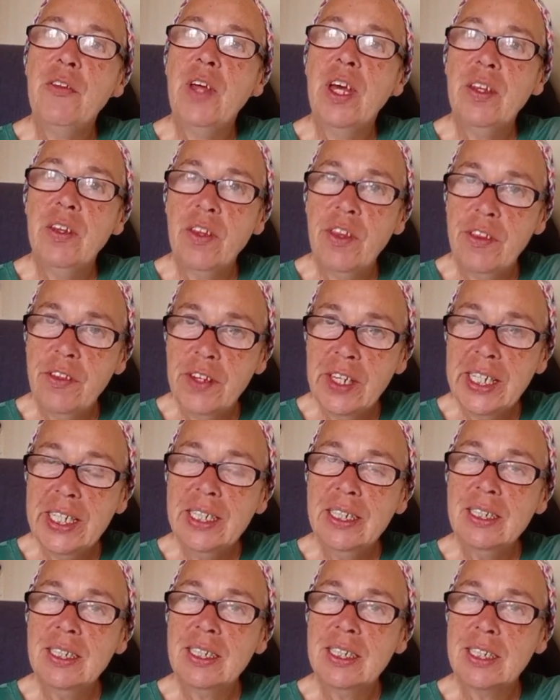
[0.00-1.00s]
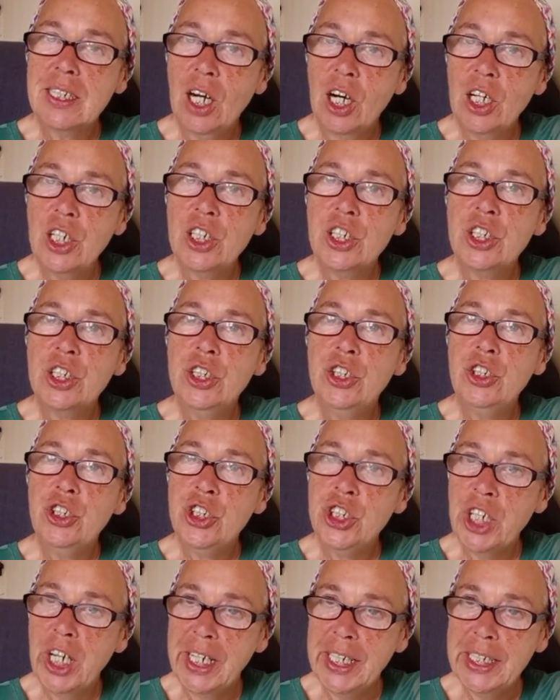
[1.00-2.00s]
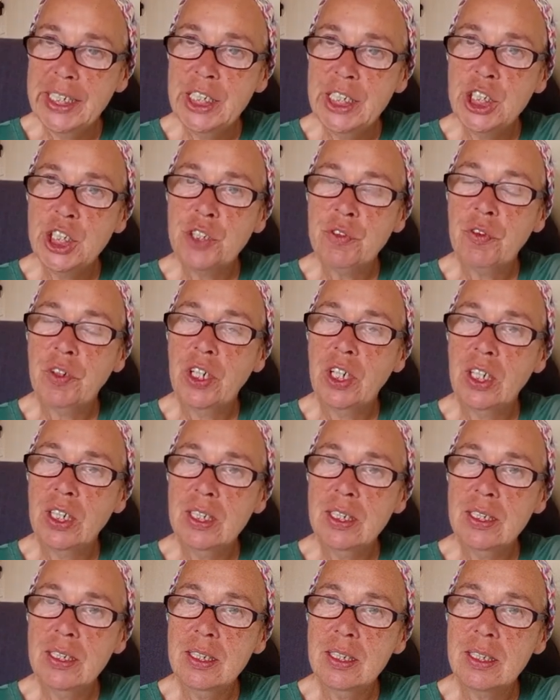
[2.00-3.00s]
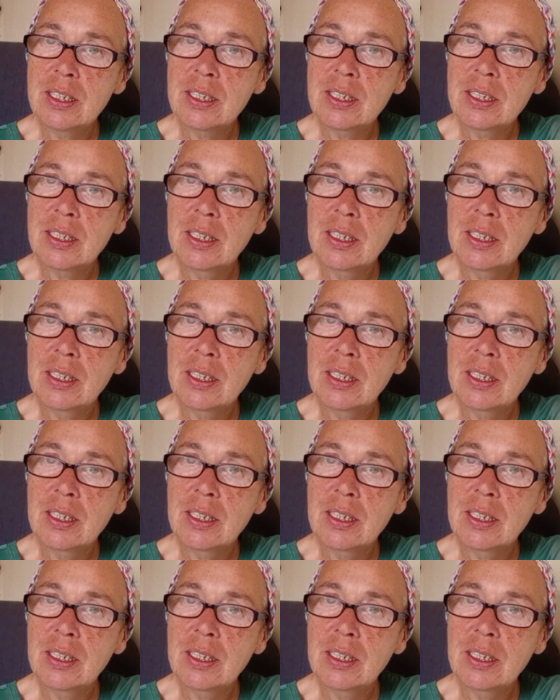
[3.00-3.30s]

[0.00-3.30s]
then things start to change for us